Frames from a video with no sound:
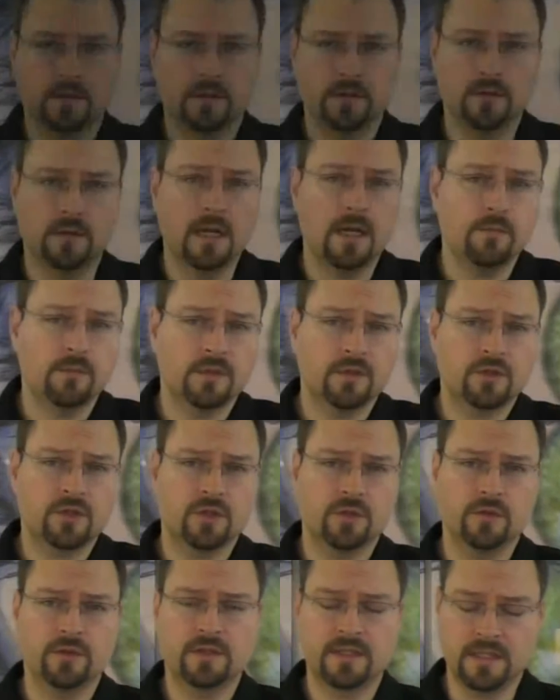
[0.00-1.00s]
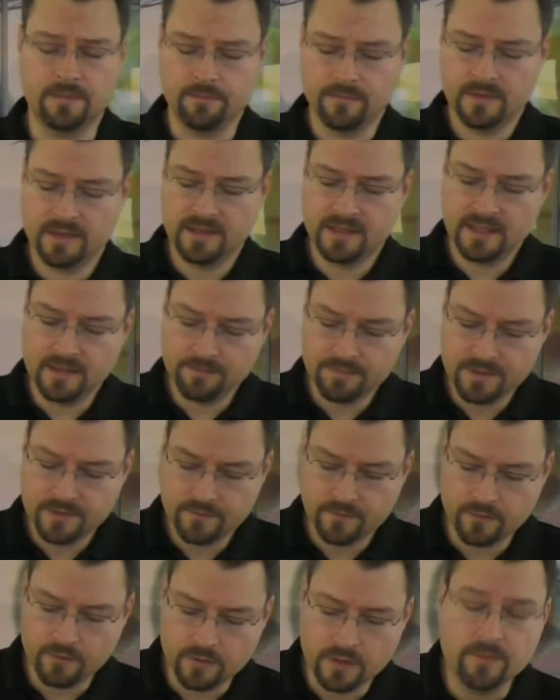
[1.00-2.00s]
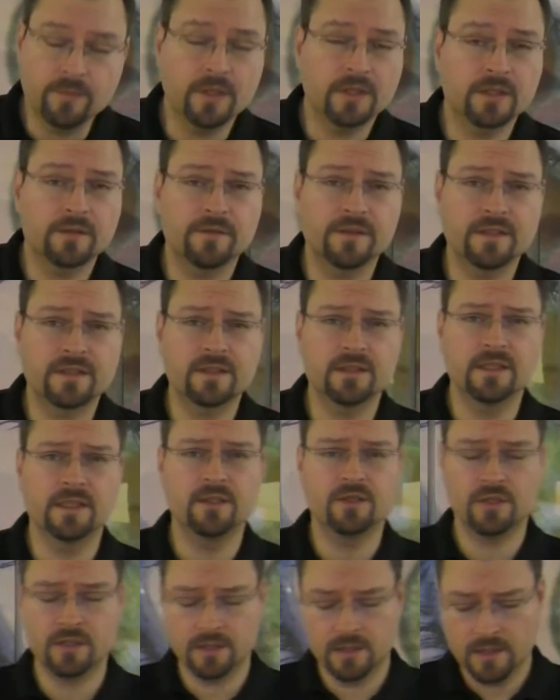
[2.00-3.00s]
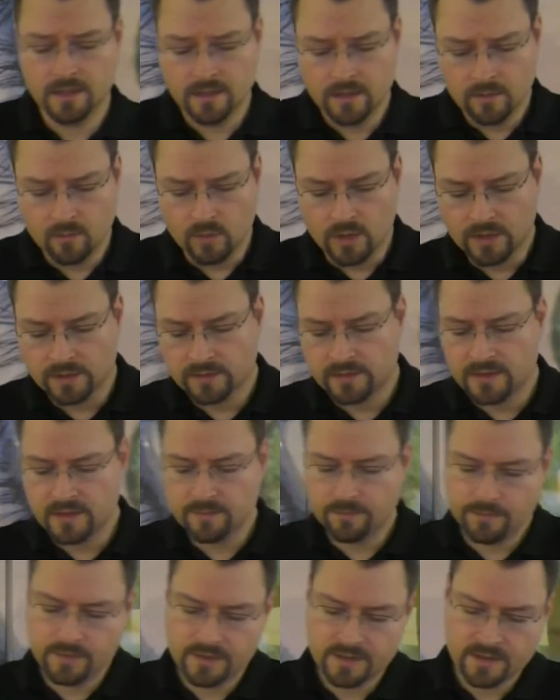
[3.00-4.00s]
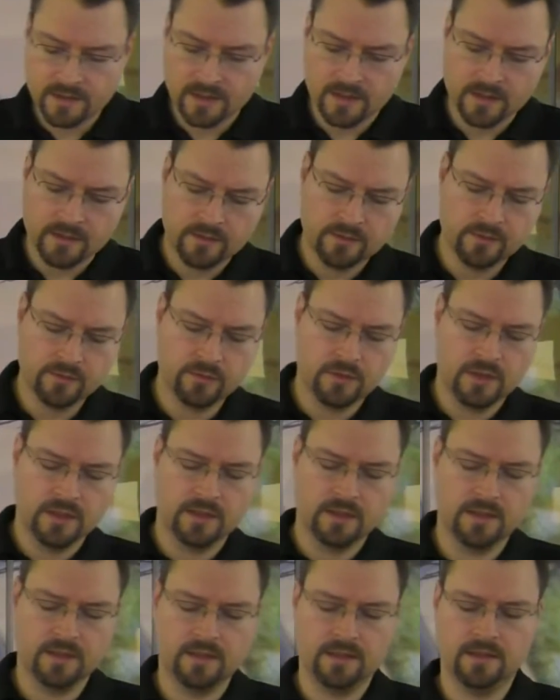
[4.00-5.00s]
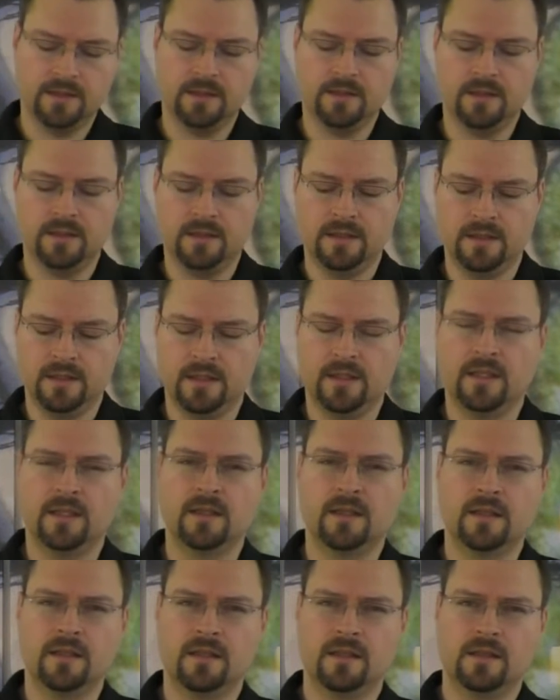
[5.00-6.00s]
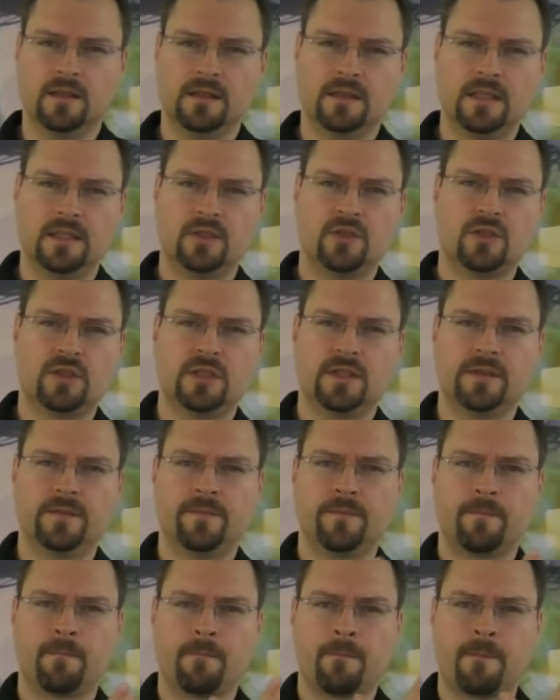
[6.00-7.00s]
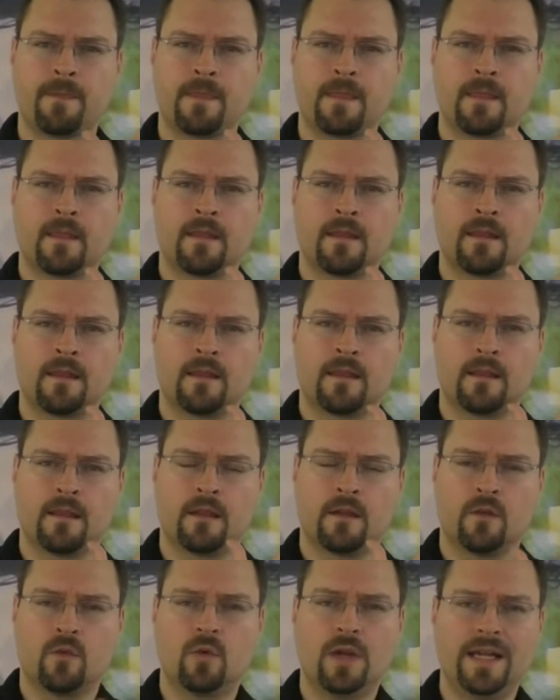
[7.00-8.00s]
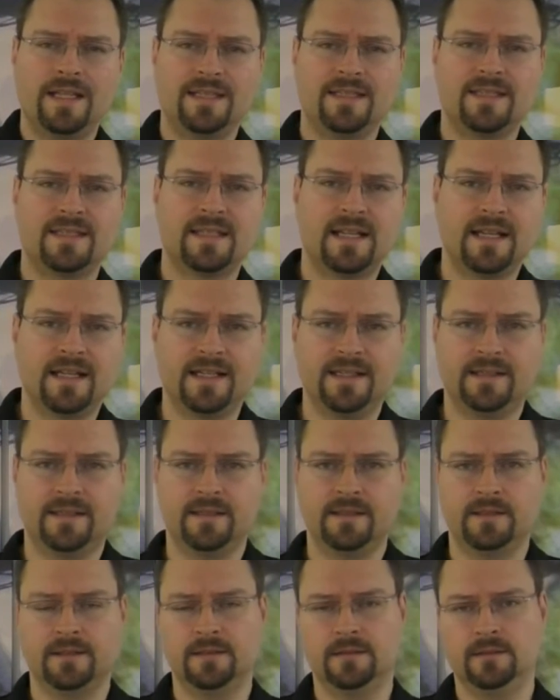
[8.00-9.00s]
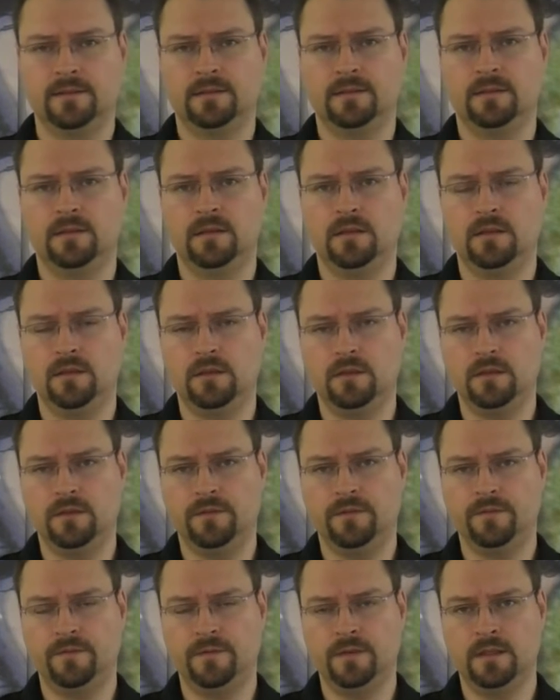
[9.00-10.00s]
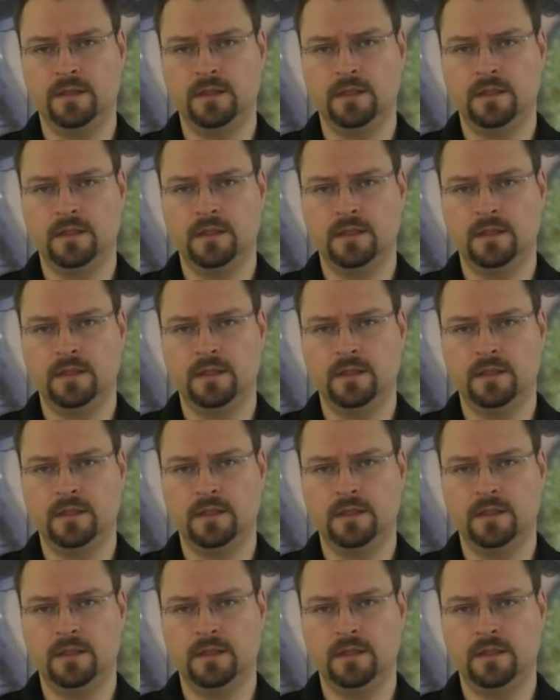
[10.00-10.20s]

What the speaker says: So I'm going to show you some tips for hypnotic fascination. One tip is to touch the right side of